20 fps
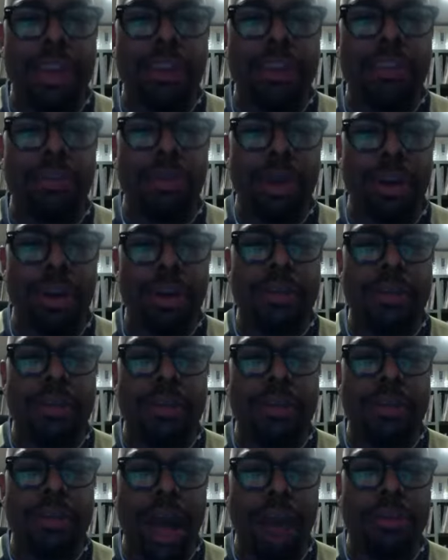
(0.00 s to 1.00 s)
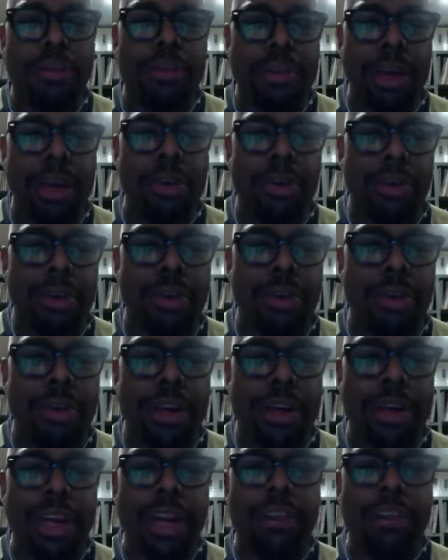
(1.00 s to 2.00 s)
come from albums that were
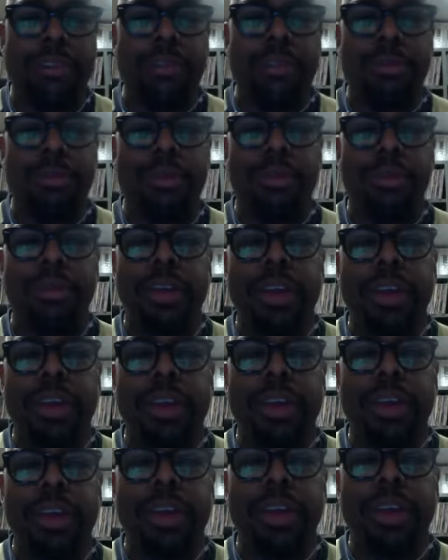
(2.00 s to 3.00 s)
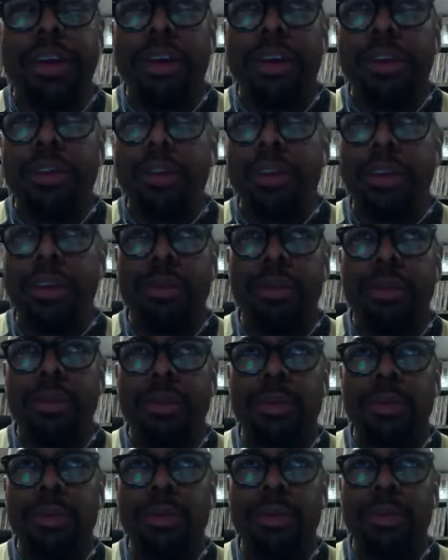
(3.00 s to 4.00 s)
recorded in nineteen fifty-nine. So there
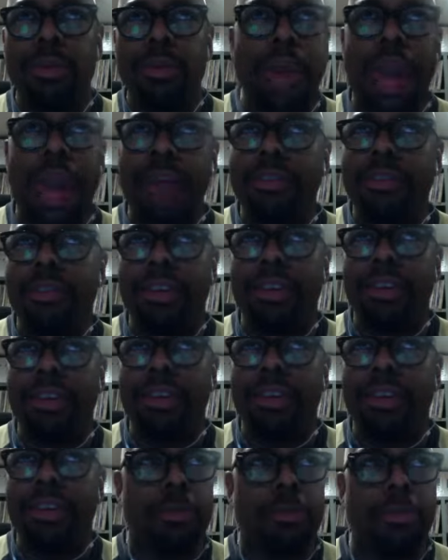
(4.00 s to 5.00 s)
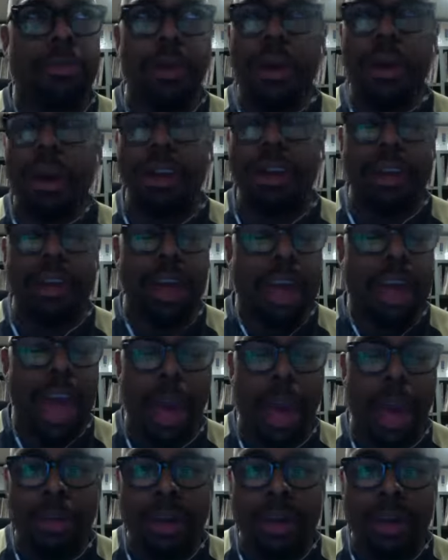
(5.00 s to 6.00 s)
was just some magic spark that
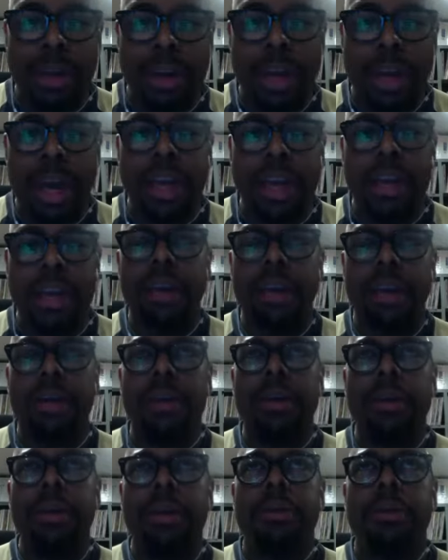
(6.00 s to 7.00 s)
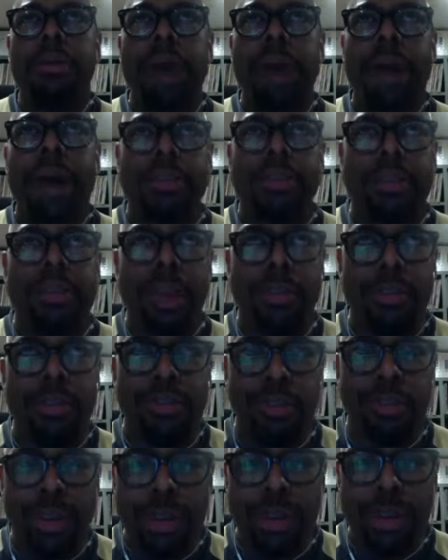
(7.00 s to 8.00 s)
happened in that year. Miles
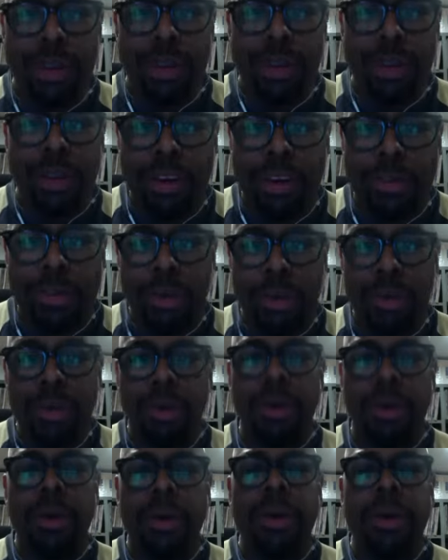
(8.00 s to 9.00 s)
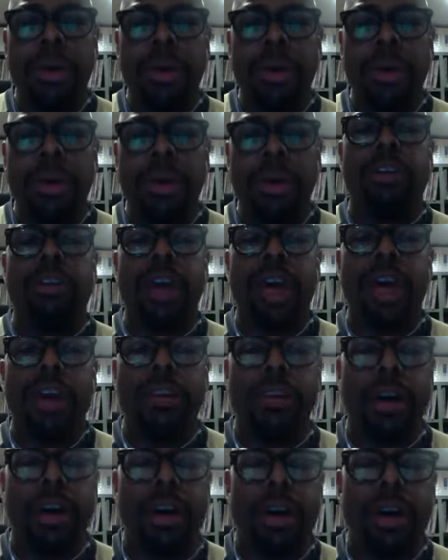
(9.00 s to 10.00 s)
Davis released Kind of Blue. Giant,
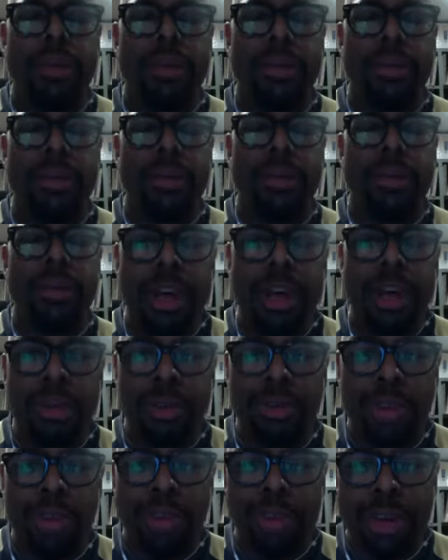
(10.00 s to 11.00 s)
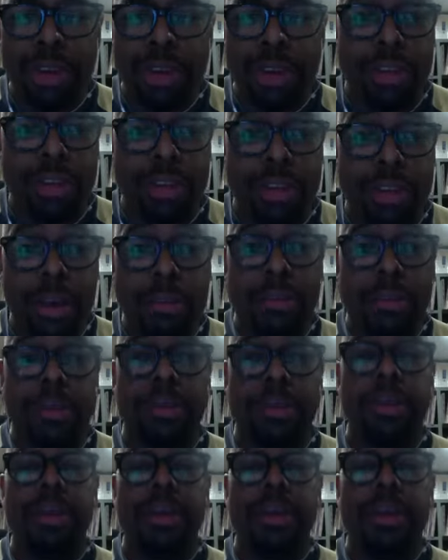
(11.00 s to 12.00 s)
uh, John Coltrane released Giant
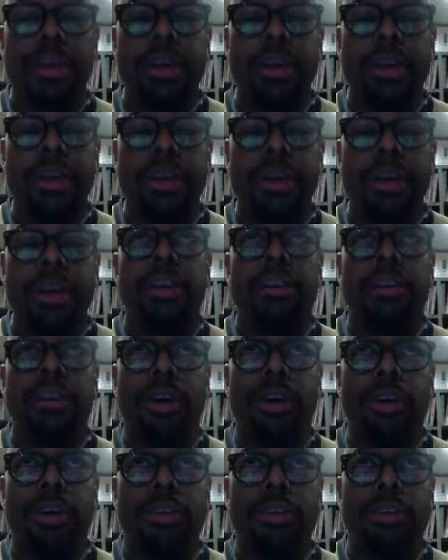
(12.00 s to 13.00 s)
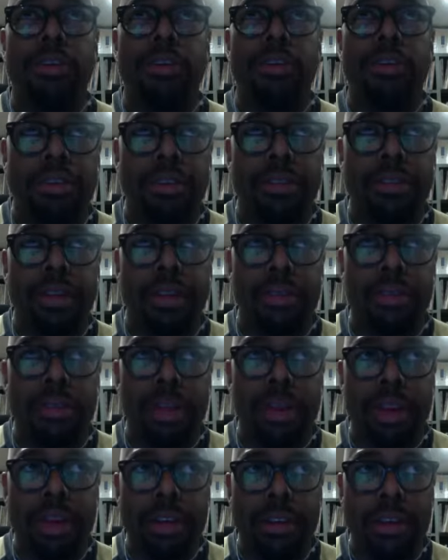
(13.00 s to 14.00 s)
Steps. Uh, Charles Mingus
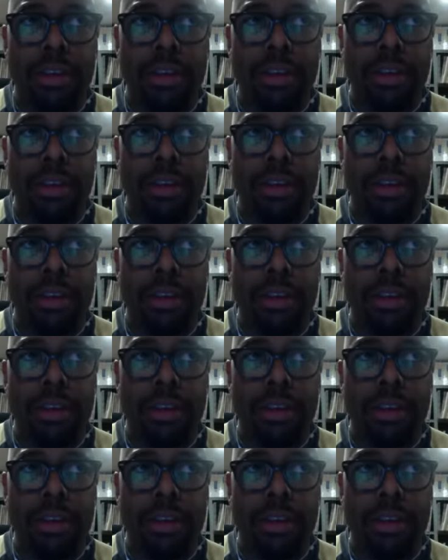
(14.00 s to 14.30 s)
released